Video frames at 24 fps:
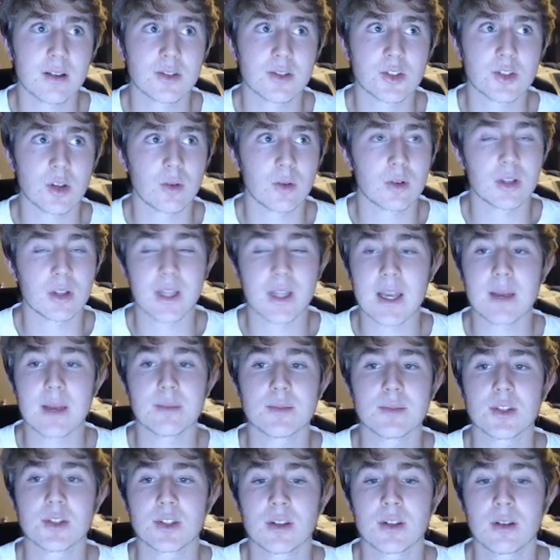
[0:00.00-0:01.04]
So
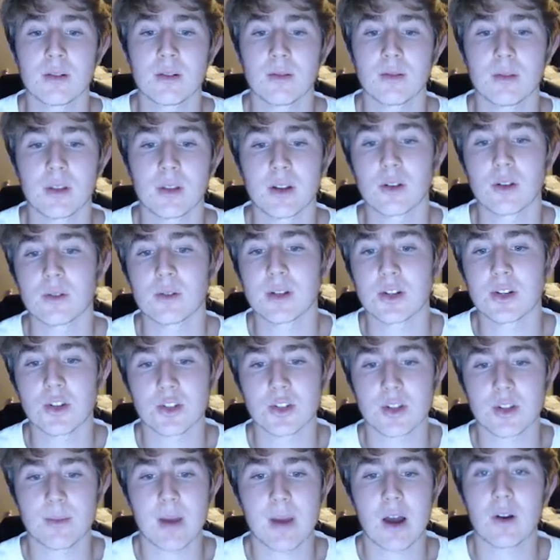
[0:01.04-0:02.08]
claims literally
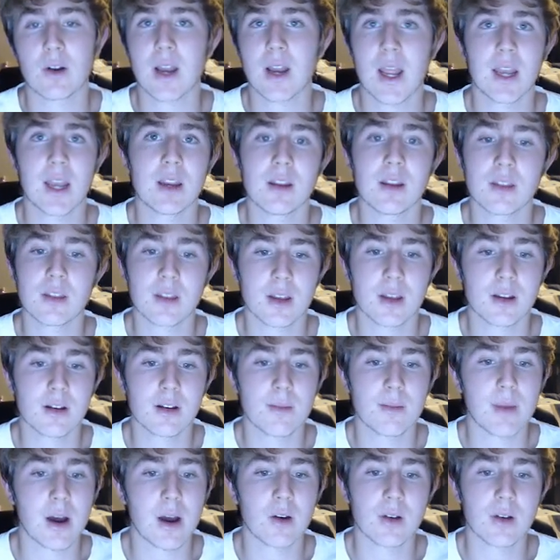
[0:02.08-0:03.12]
just about anything,
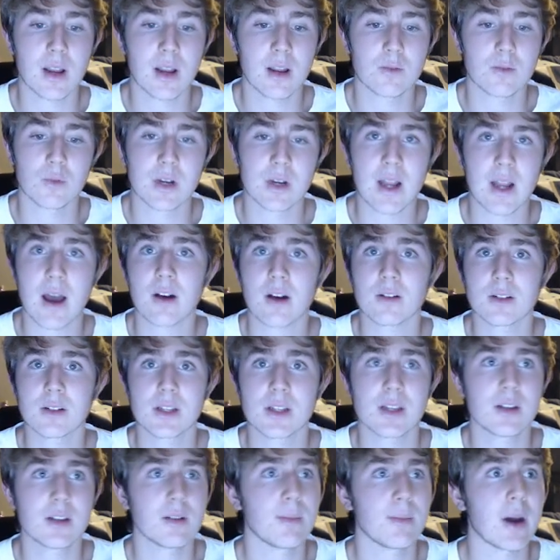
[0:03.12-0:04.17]
about
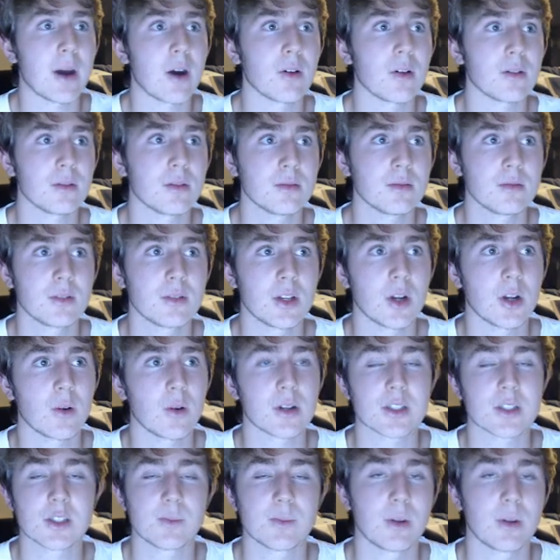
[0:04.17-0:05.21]
reality, about
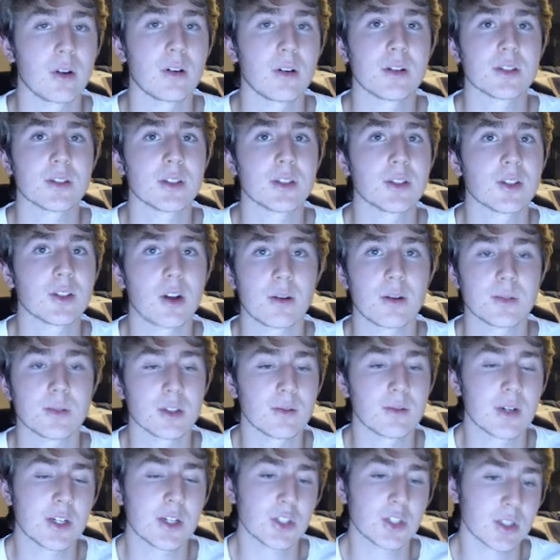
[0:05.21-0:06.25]
experiences,
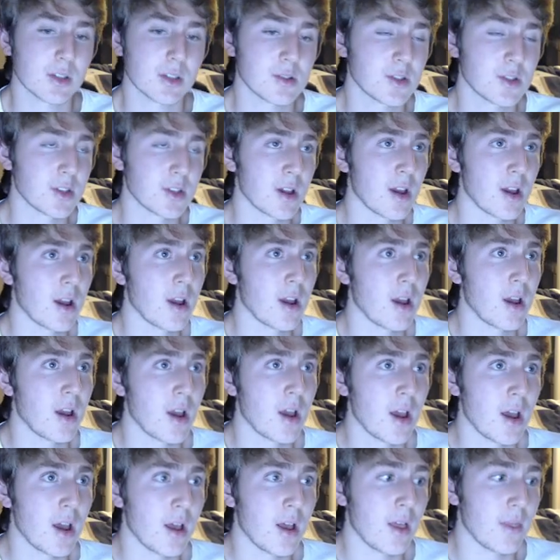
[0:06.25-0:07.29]
observations.
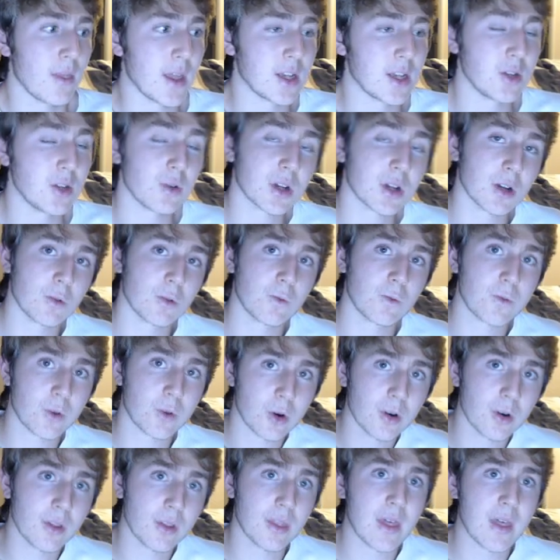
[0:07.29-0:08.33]
Then you
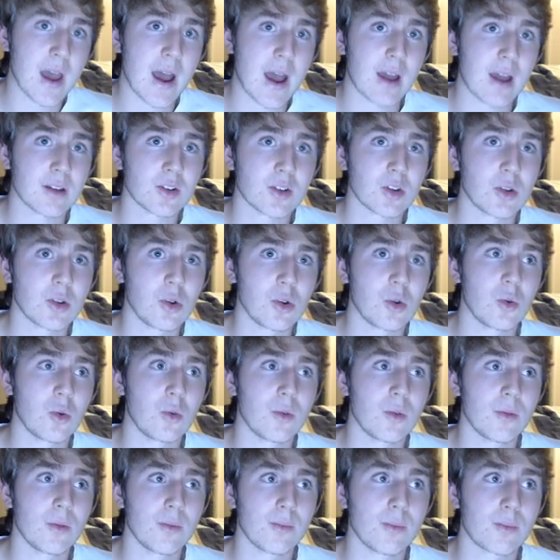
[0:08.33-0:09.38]
convert that
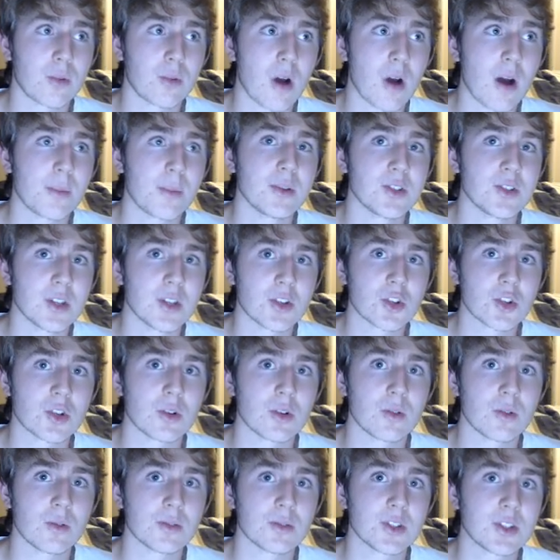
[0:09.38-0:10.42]
to
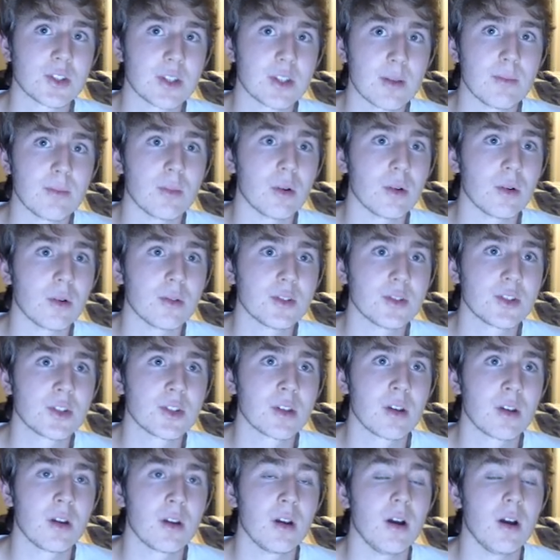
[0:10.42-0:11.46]
propositional symbols,
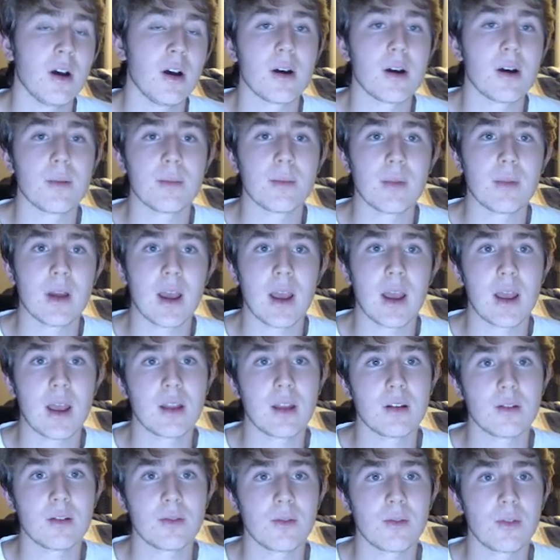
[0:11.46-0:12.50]

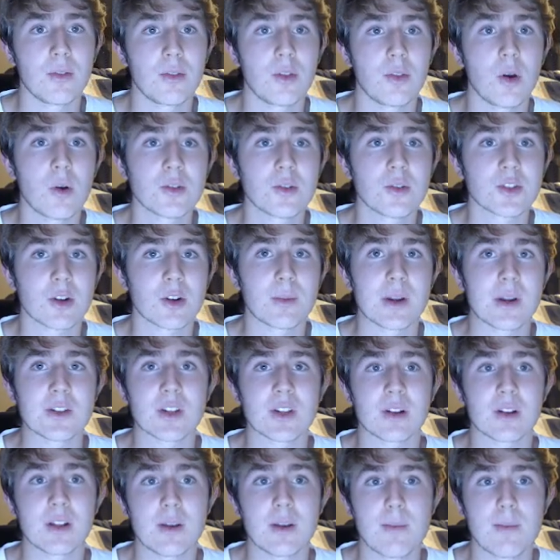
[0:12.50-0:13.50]
and those are basically